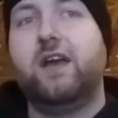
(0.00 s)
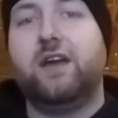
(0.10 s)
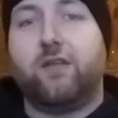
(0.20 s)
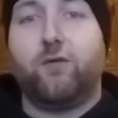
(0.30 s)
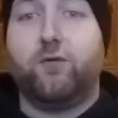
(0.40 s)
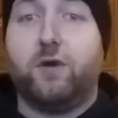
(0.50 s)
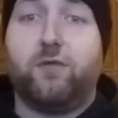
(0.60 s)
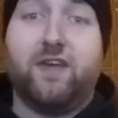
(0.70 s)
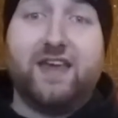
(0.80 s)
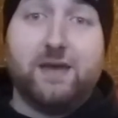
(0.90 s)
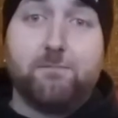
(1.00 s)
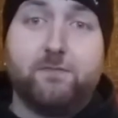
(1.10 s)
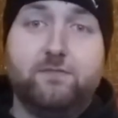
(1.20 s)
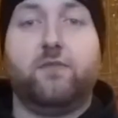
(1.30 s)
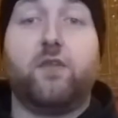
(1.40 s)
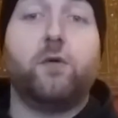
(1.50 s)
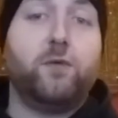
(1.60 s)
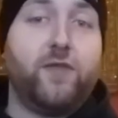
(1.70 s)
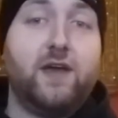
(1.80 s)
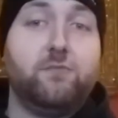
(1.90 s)
It's all going to him. So
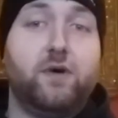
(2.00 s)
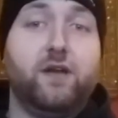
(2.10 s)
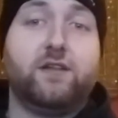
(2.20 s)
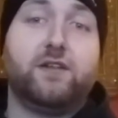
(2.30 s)
with that in mind,